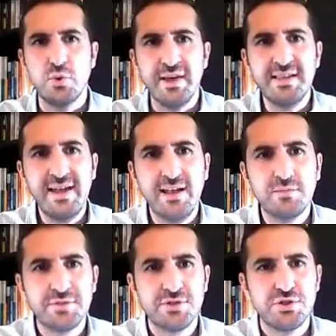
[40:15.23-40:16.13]
It
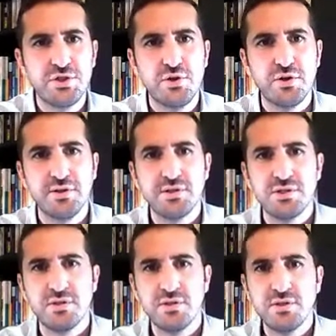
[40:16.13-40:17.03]
helps
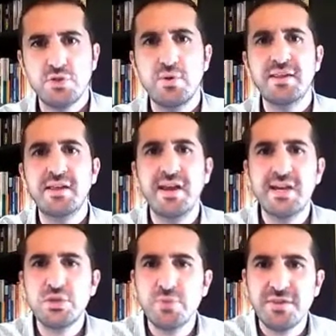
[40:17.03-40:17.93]
students to
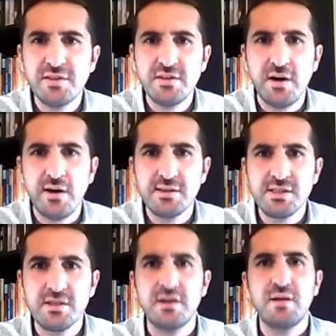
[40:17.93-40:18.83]
engage with the
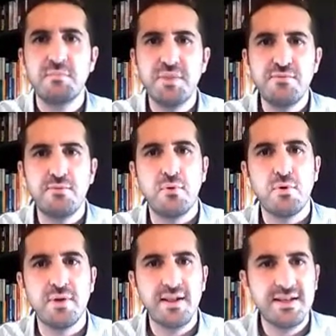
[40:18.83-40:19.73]
task
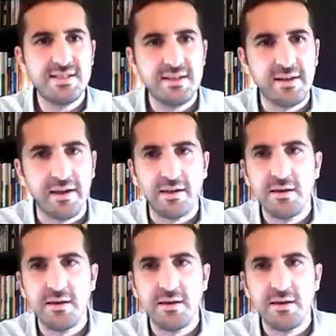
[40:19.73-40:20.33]
before listening.